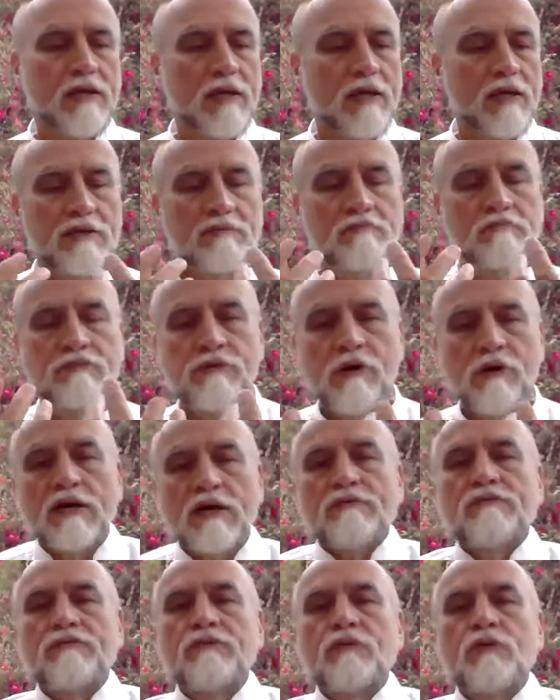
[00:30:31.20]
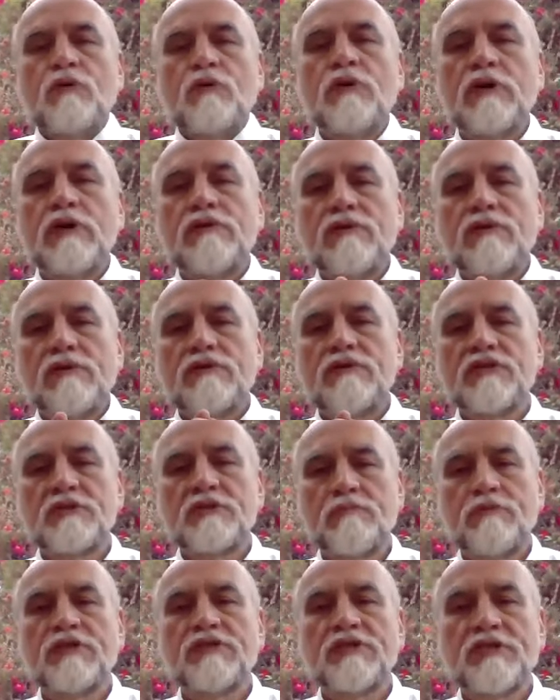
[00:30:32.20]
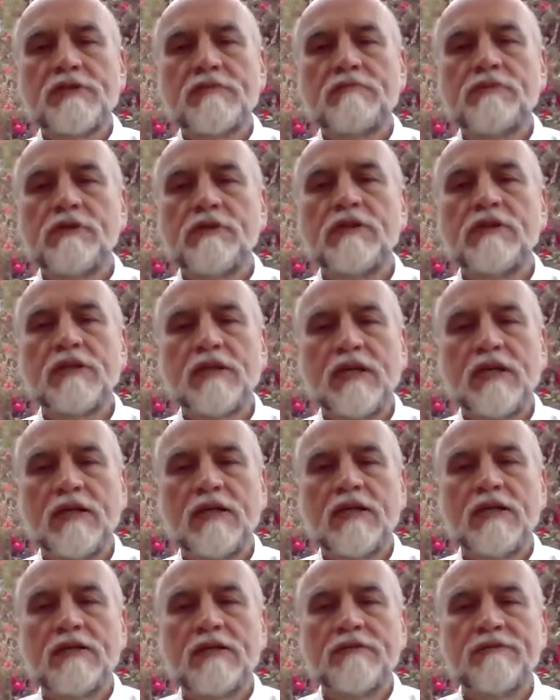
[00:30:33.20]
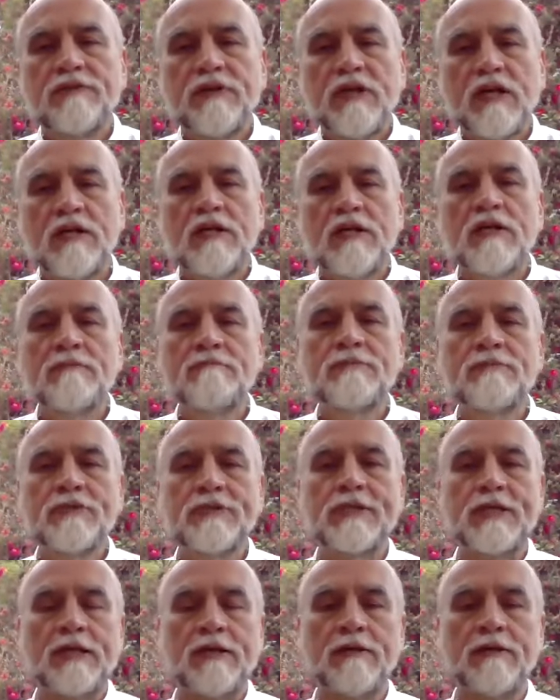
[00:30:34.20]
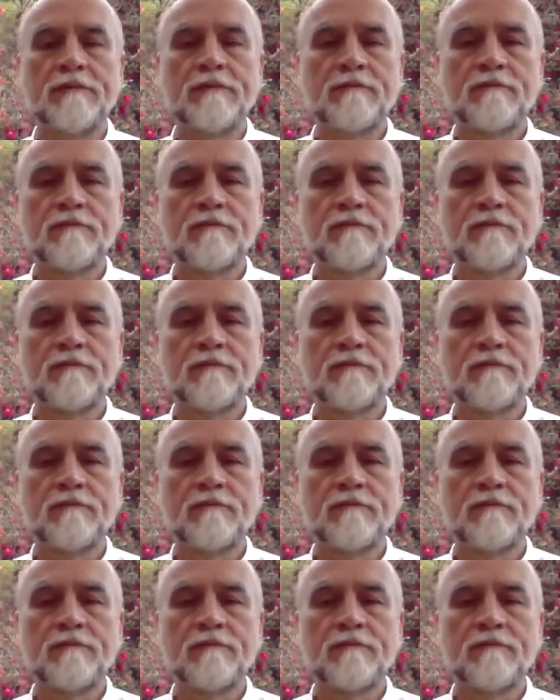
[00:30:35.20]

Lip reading: And he brought forth this principle of ahimsa,